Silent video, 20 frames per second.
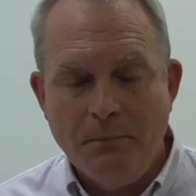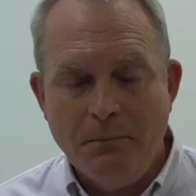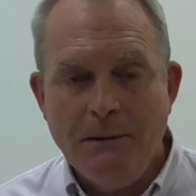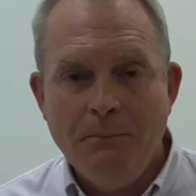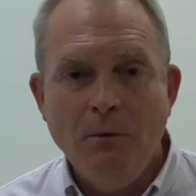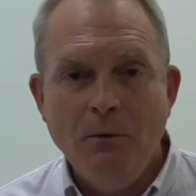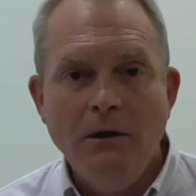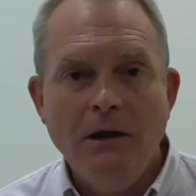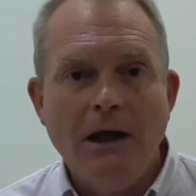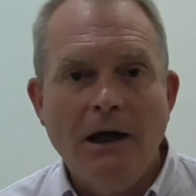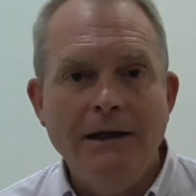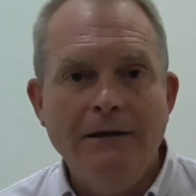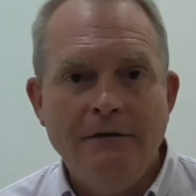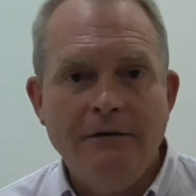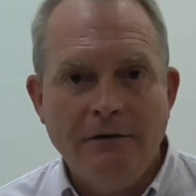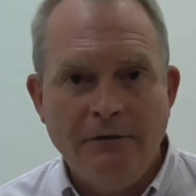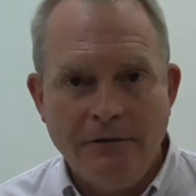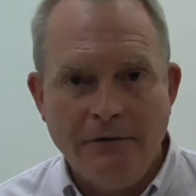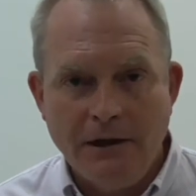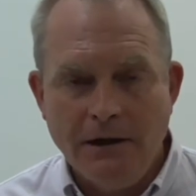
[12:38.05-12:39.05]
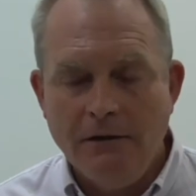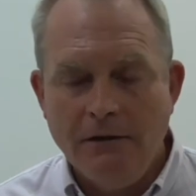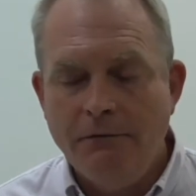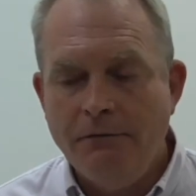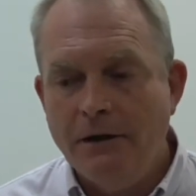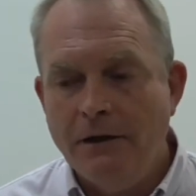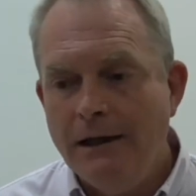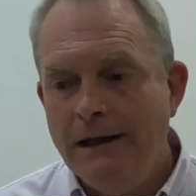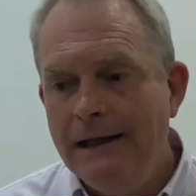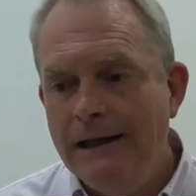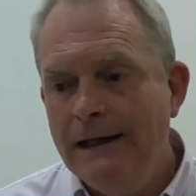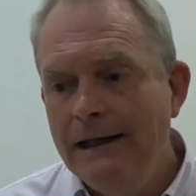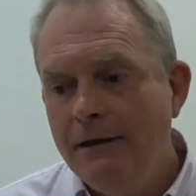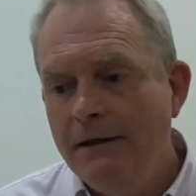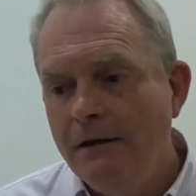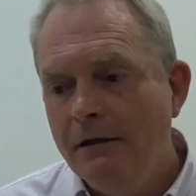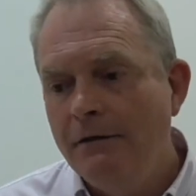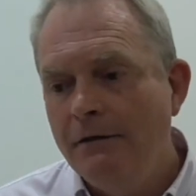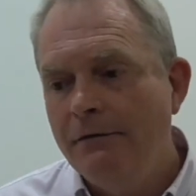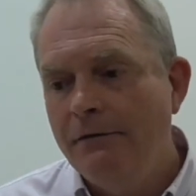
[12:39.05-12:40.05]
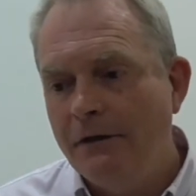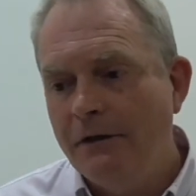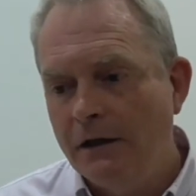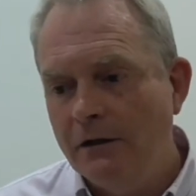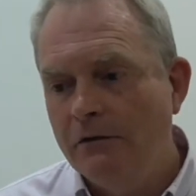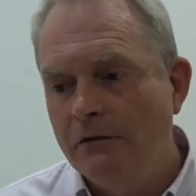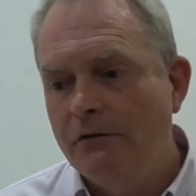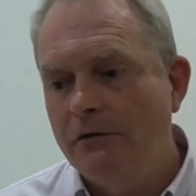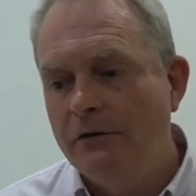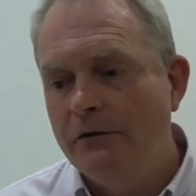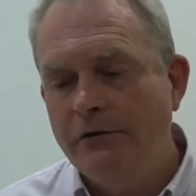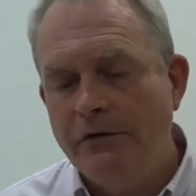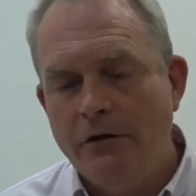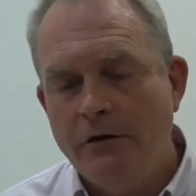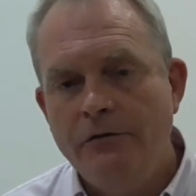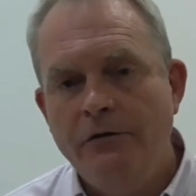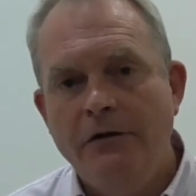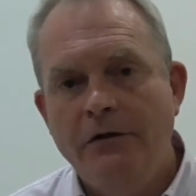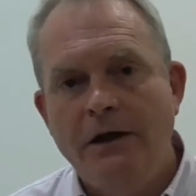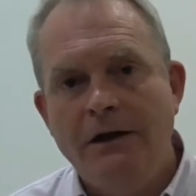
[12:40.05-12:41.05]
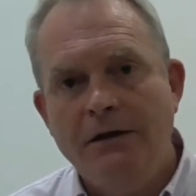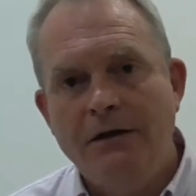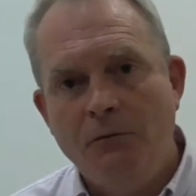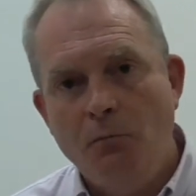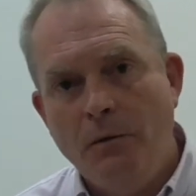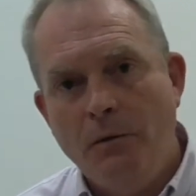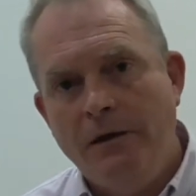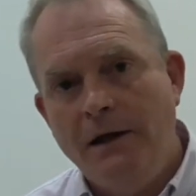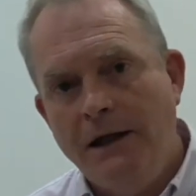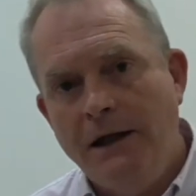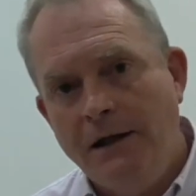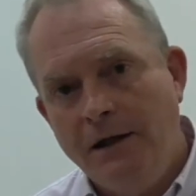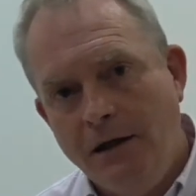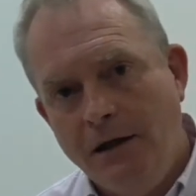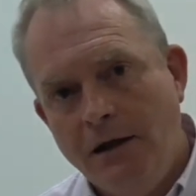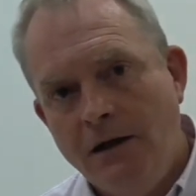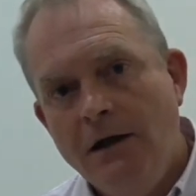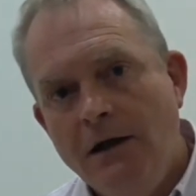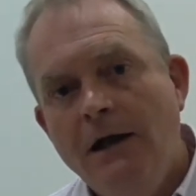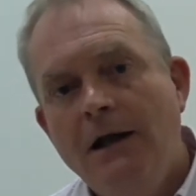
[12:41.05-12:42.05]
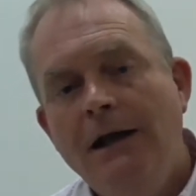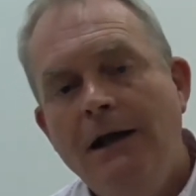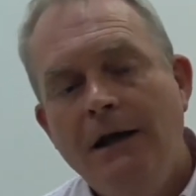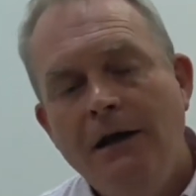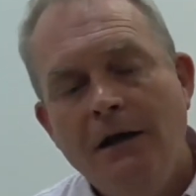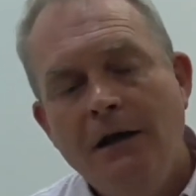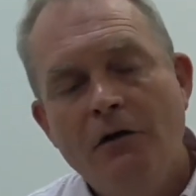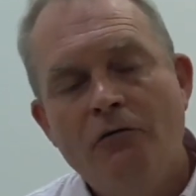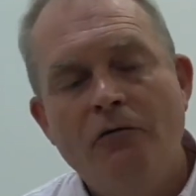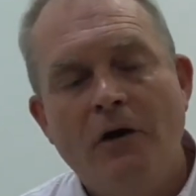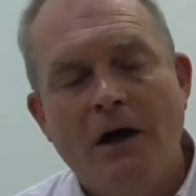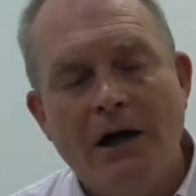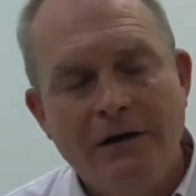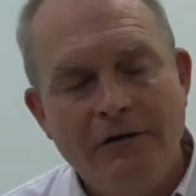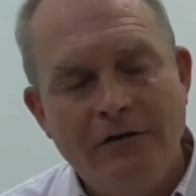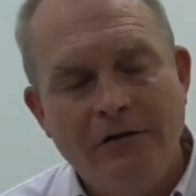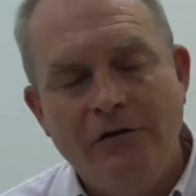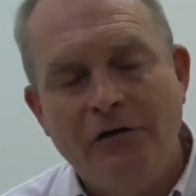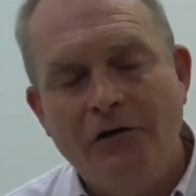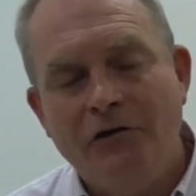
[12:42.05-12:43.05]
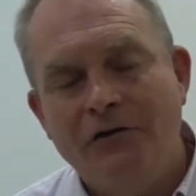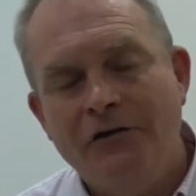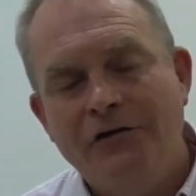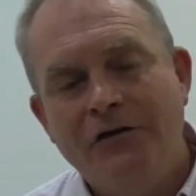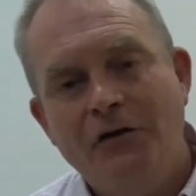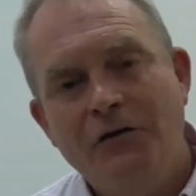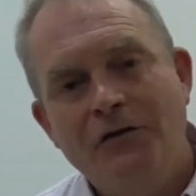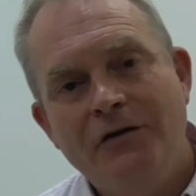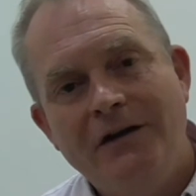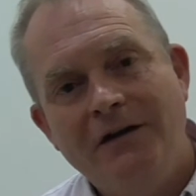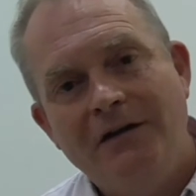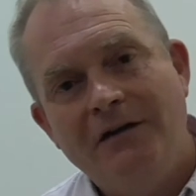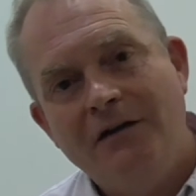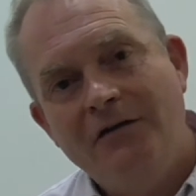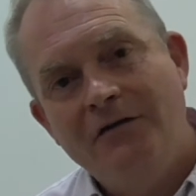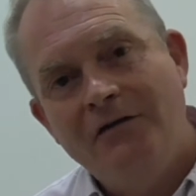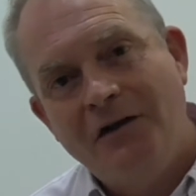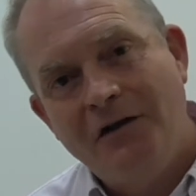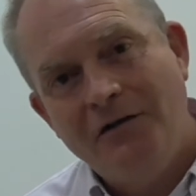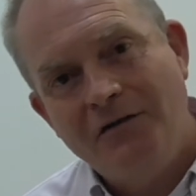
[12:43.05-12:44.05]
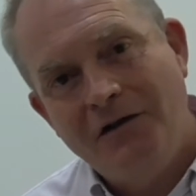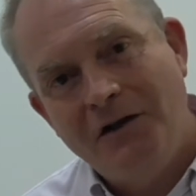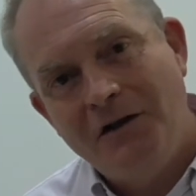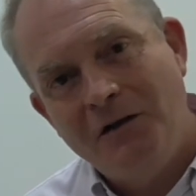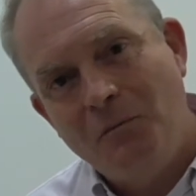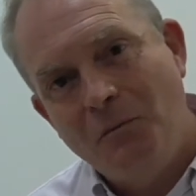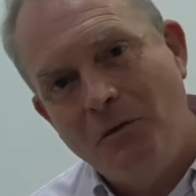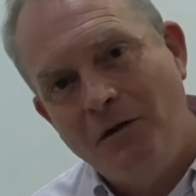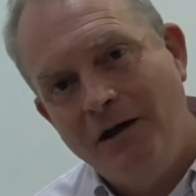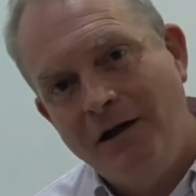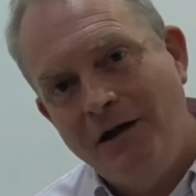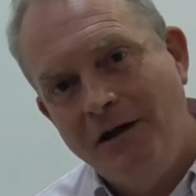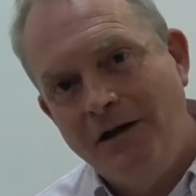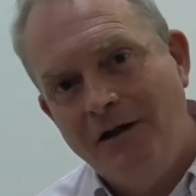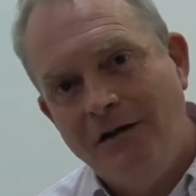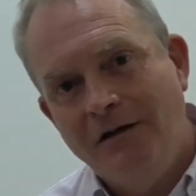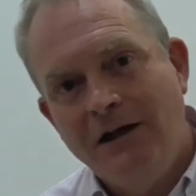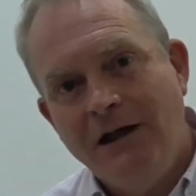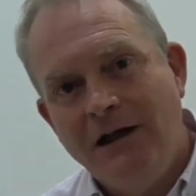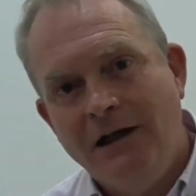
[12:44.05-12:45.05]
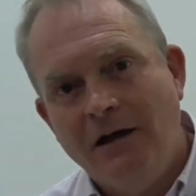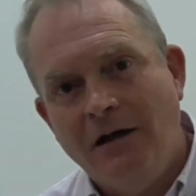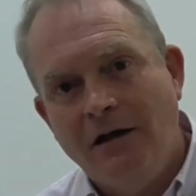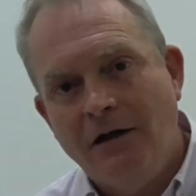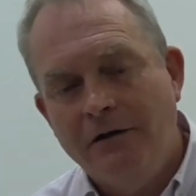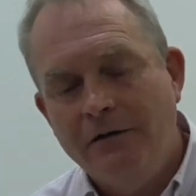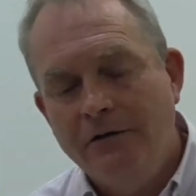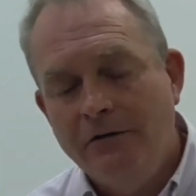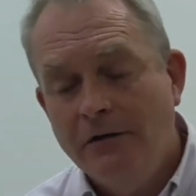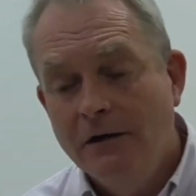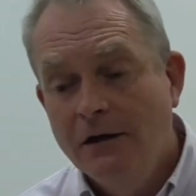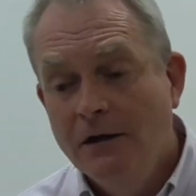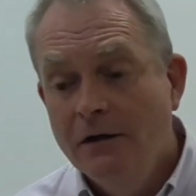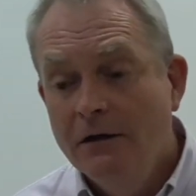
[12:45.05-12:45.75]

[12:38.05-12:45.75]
People like to think that linear things are associated with linear, linear rises are associated, associated with linear declines.